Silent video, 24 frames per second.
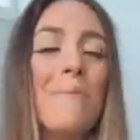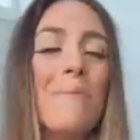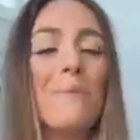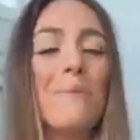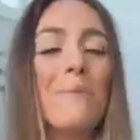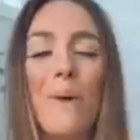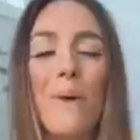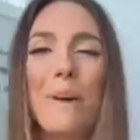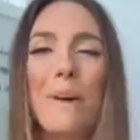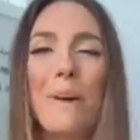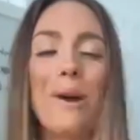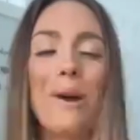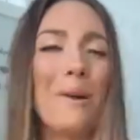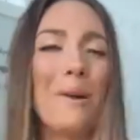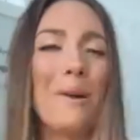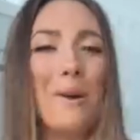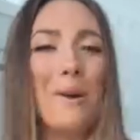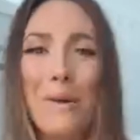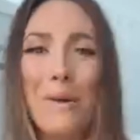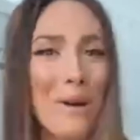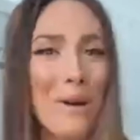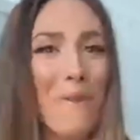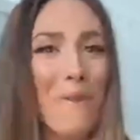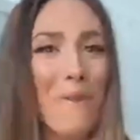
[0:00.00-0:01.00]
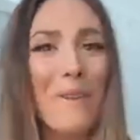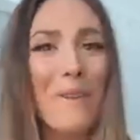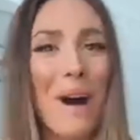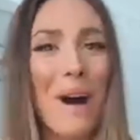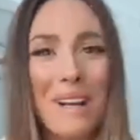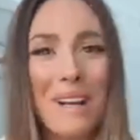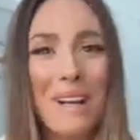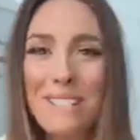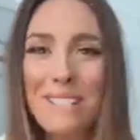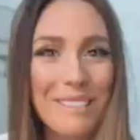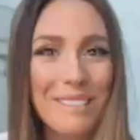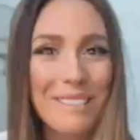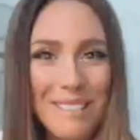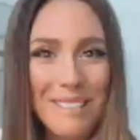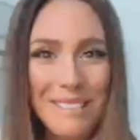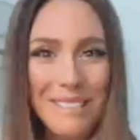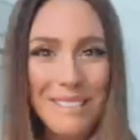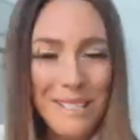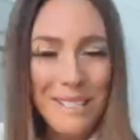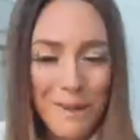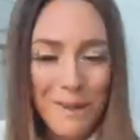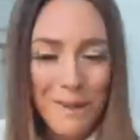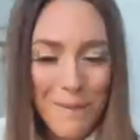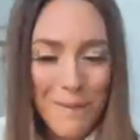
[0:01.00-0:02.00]
going over
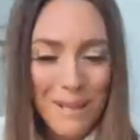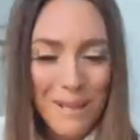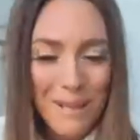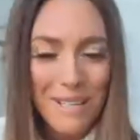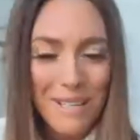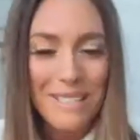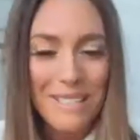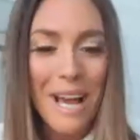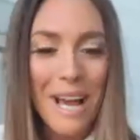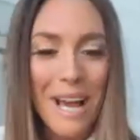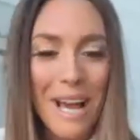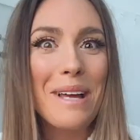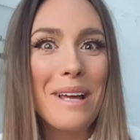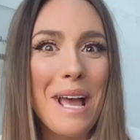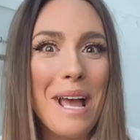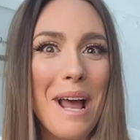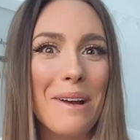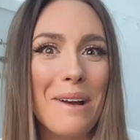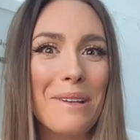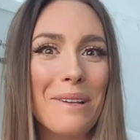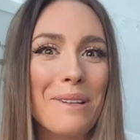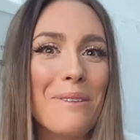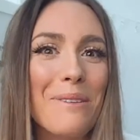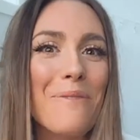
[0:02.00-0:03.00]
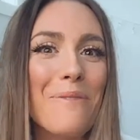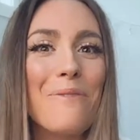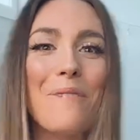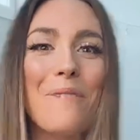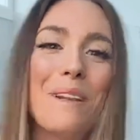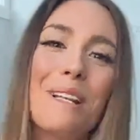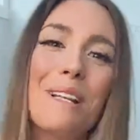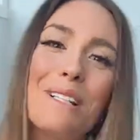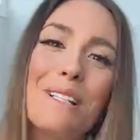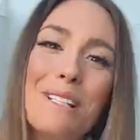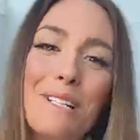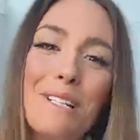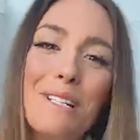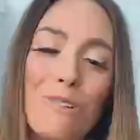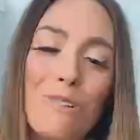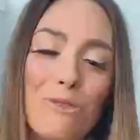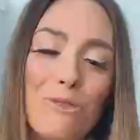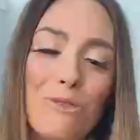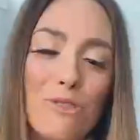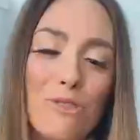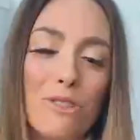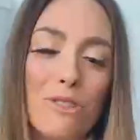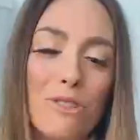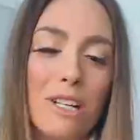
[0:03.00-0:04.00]
unsolicited opinions, how to handle them, fitness and
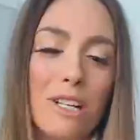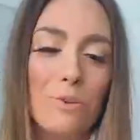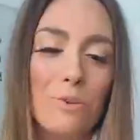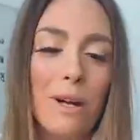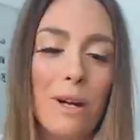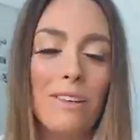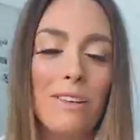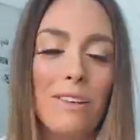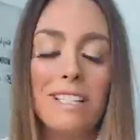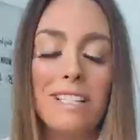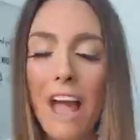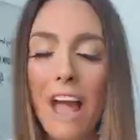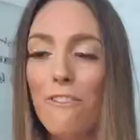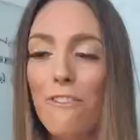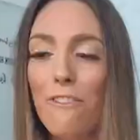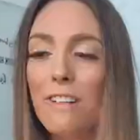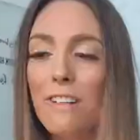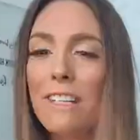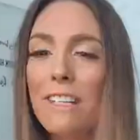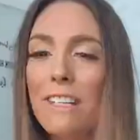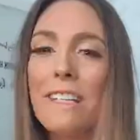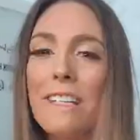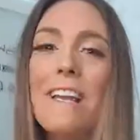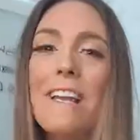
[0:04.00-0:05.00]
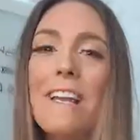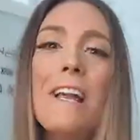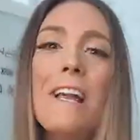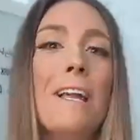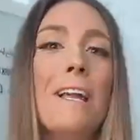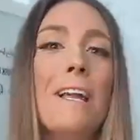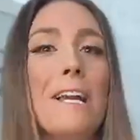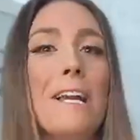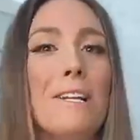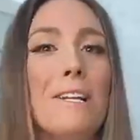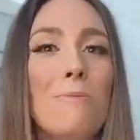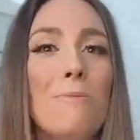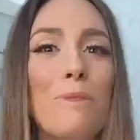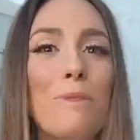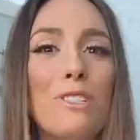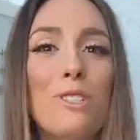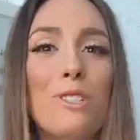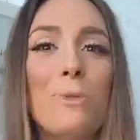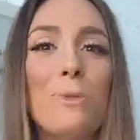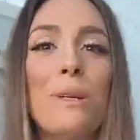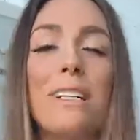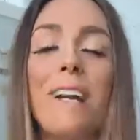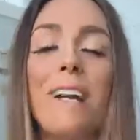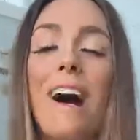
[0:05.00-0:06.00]
nutrition, as well as everything in
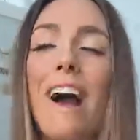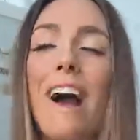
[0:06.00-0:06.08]
between.